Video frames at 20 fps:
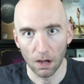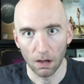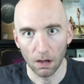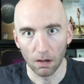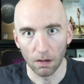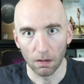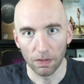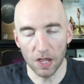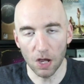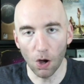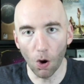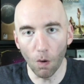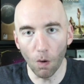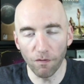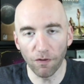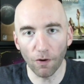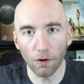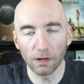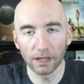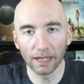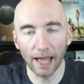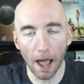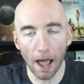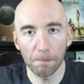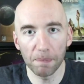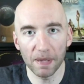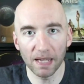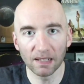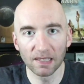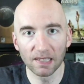The
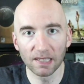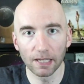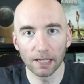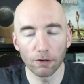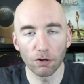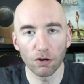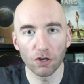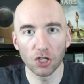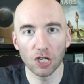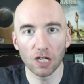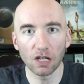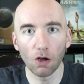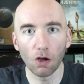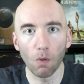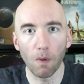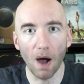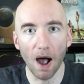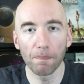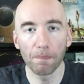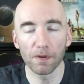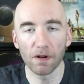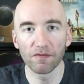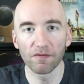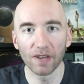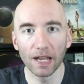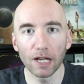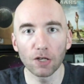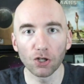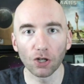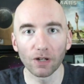overlapping synergy cooperative
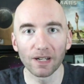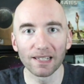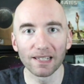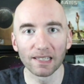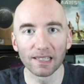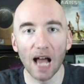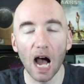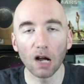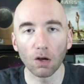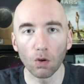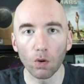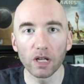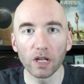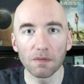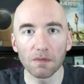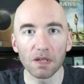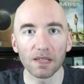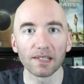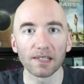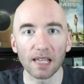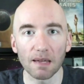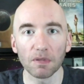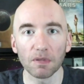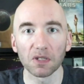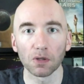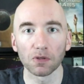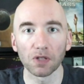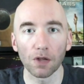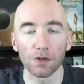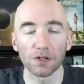nature is not going to be the same as
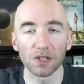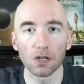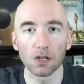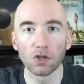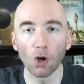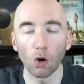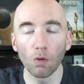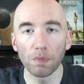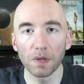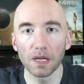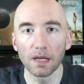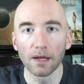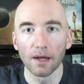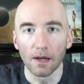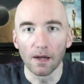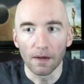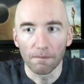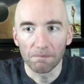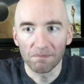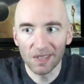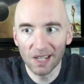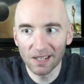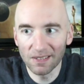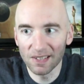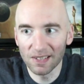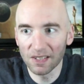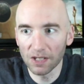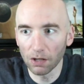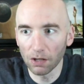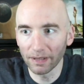those others, and don't be
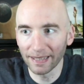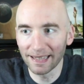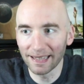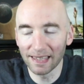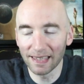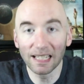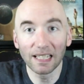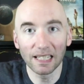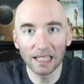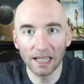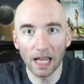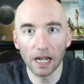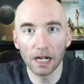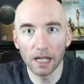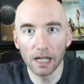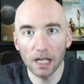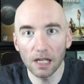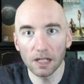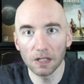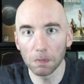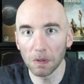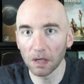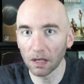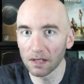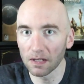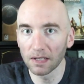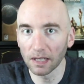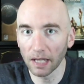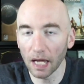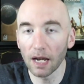necessarily thinking that it is,
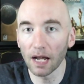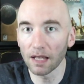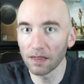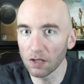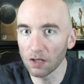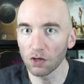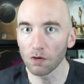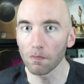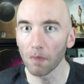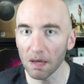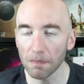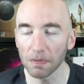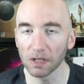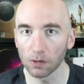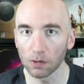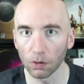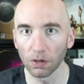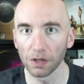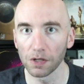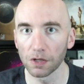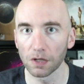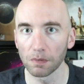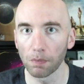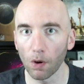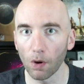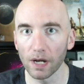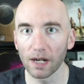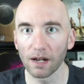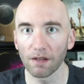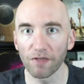because again, I think you might be sorely
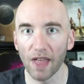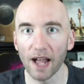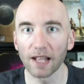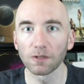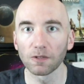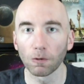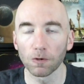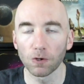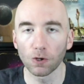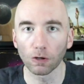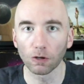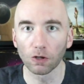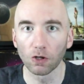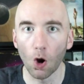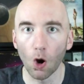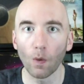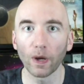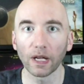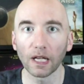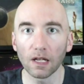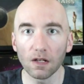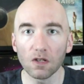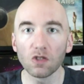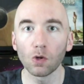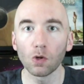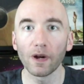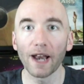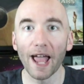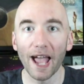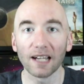disappointed if that's what you're going
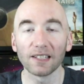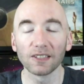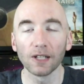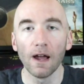into it as,